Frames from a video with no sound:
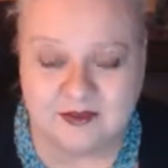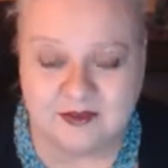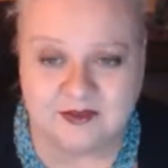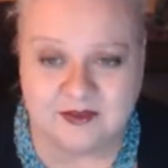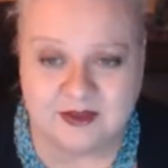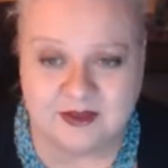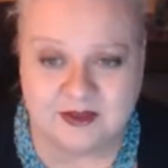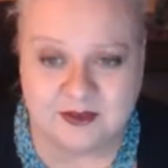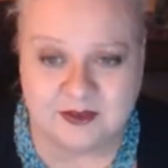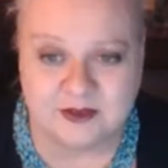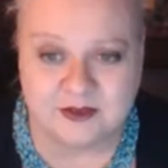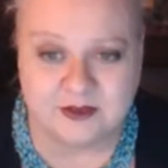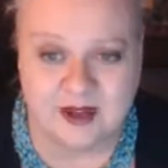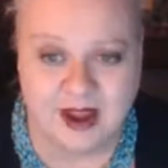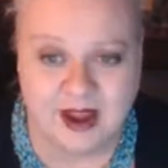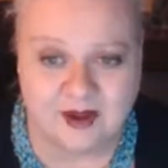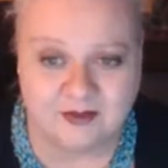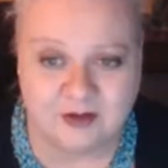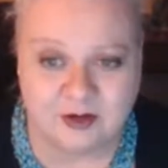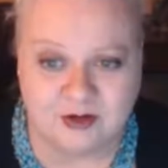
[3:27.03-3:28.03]
If it's
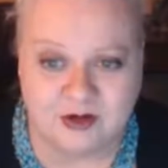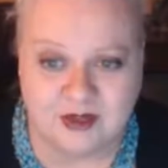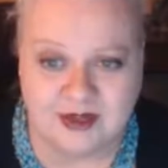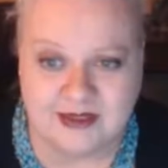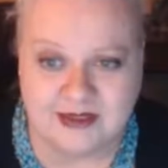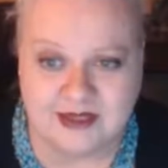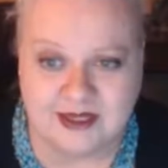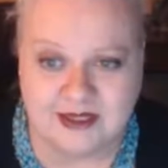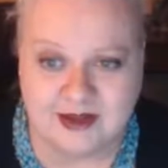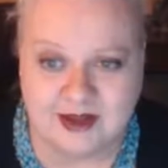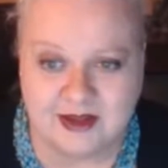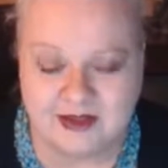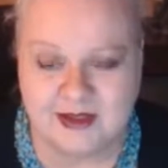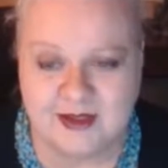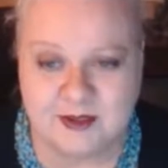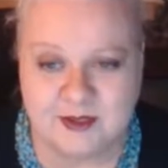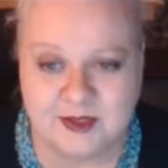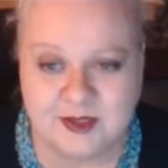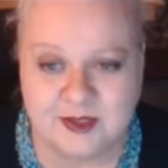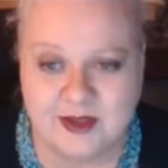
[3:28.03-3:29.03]
after
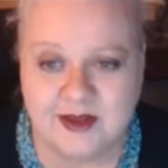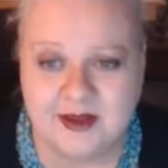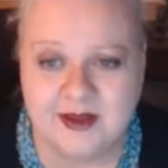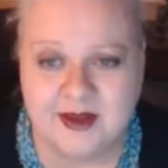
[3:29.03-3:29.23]
1990s,